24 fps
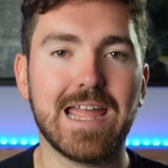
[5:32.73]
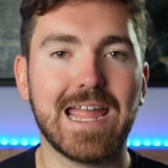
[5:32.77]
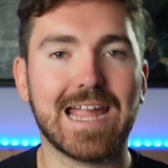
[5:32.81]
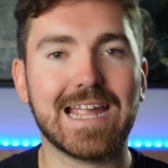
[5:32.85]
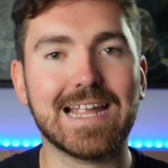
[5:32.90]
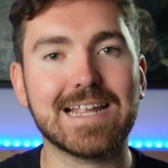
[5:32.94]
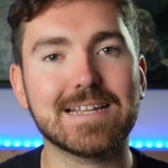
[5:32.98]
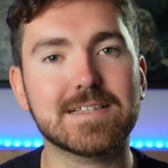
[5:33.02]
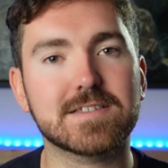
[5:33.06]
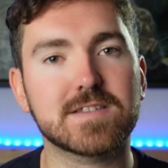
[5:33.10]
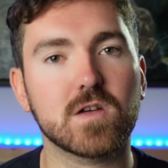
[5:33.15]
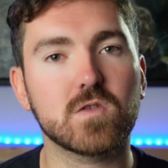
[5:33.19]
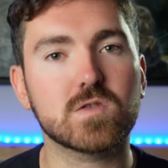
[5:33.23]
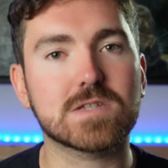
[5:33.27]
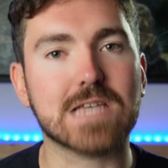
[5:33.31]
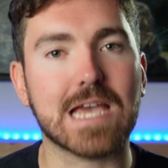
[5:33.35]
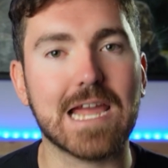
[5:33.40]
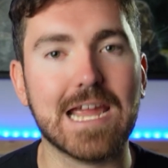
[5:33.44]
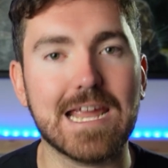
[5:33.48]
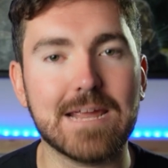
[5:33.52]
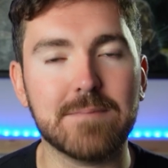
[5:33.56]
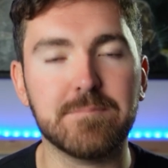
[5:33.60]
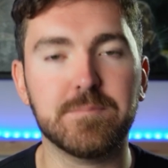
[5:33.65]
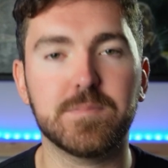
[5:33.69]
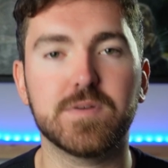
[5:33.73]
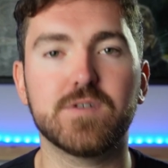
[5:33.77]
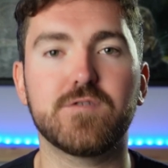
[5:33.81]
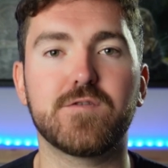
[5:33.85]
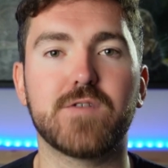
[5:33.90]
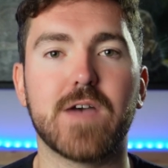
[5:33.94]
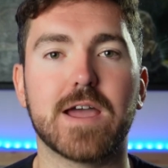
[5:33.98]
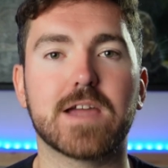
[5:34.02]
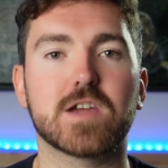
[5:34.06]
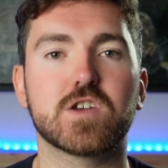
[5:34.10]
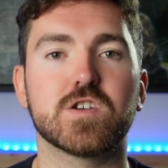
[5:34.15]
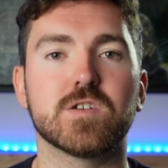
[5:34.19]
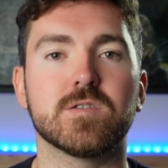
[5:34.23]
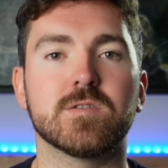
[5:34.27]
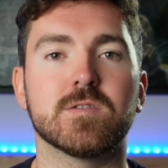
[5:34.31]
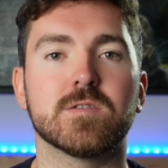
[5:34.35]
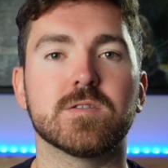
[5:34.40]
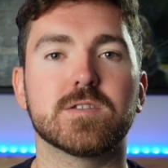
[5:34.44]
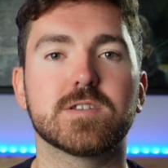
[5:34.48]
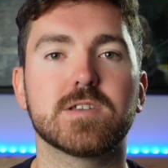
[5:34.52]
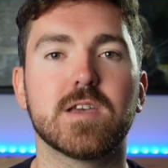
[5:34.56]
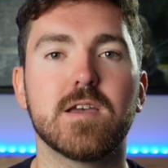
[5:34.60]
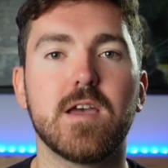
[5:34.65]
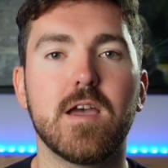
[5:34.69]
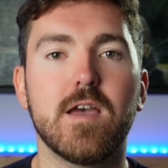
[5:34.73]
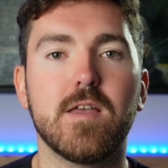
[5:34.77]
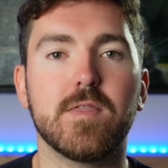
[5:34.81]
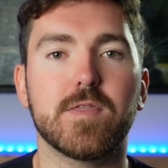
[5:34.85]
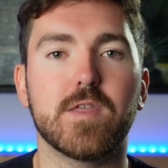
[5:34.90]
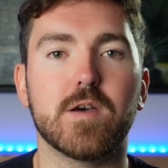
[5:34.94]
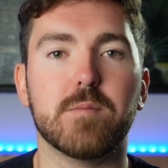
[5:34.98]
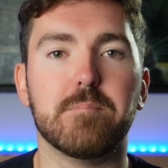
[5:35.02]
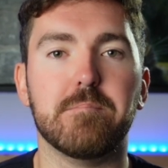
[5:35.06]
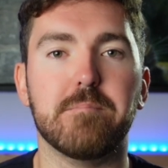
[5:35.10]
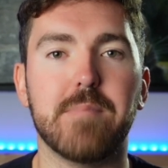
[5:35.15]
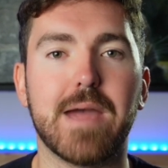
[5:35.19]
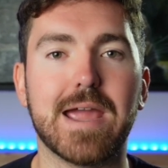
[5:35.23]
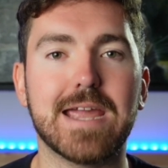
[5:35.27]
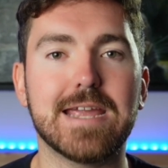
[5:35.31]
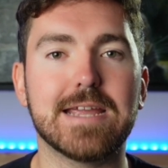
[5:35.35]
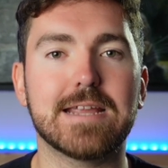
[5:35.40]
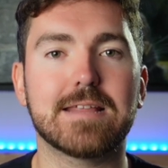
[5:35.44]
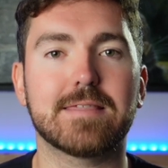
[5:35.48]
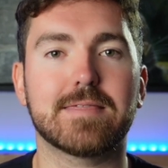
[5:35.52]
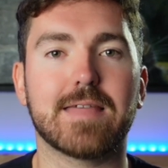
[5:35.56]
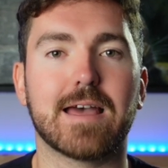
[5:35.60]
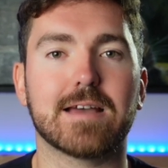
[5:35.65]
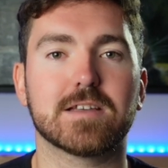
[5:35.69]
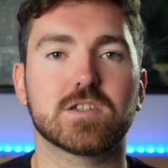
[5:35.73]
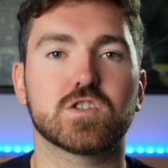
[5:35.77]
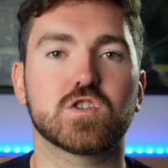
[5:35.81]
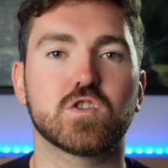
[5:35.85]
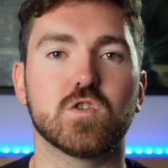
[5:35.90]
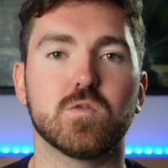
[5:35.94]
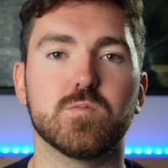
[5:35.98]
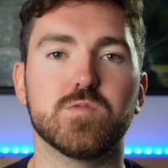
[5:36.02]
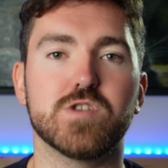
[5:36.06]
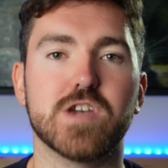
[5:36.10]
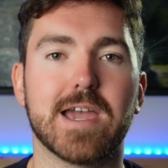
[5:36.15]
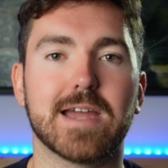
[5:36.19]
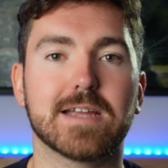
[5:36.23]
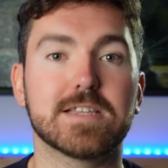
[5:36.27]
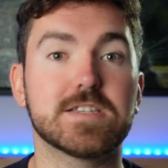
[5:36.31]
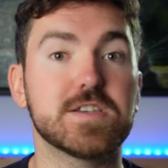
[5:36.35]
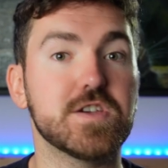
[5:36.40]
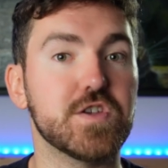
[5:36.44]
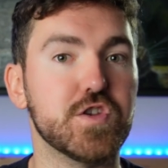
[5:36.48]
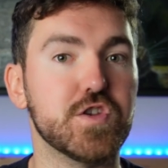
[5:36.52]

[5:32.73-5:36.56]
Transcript: It's those imperfections that make that subject